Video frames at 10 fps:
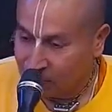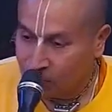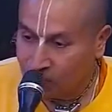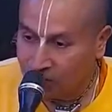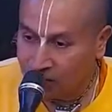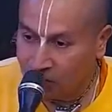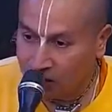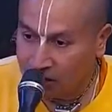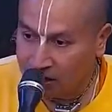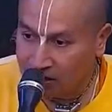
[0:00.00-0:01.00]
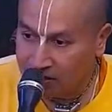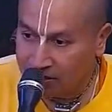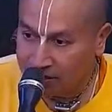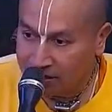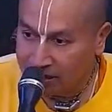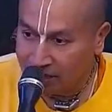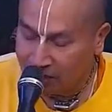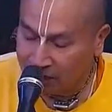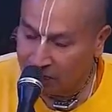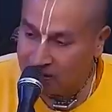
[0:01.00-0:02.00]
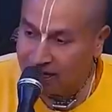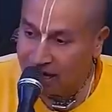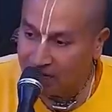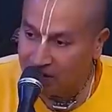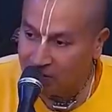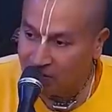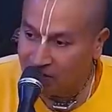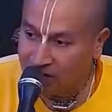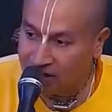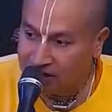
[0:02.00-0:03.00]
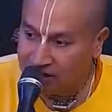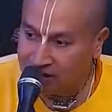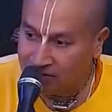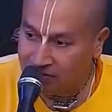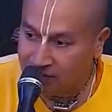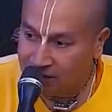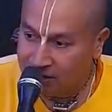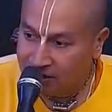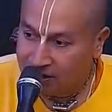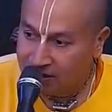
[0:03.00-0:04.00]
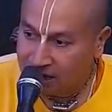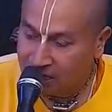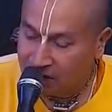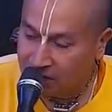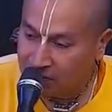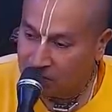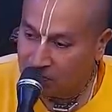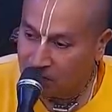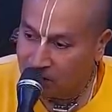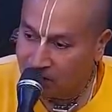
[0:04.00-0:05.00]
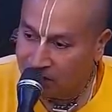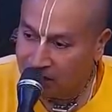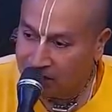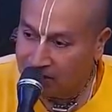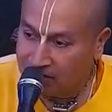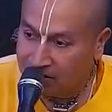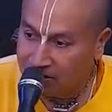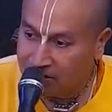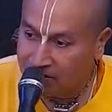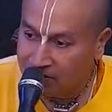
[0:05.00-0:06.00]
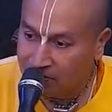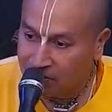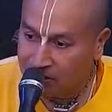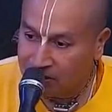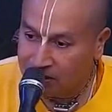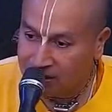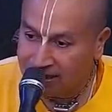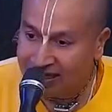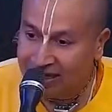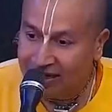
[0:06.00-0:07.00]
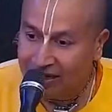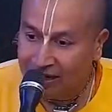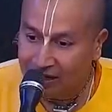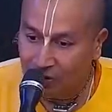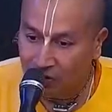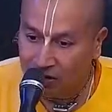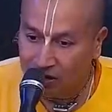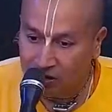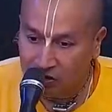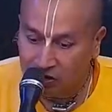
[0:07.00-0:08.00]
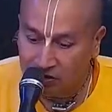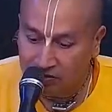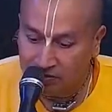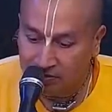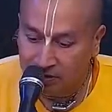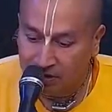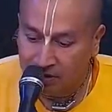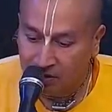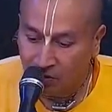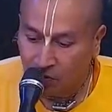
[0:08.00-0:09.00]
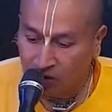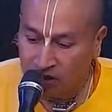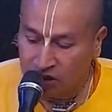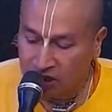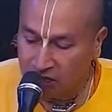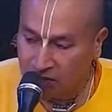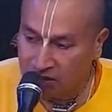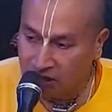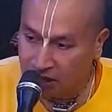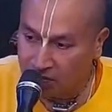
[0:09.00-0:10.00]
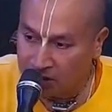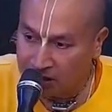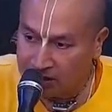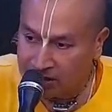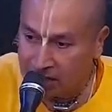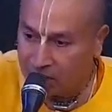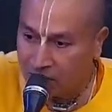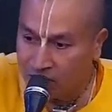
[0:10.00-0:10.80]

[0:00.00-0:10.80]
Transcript: So when one develops the habit of criticism, that becomes part of that person's DNA or culture. Vaishnava dharma ninda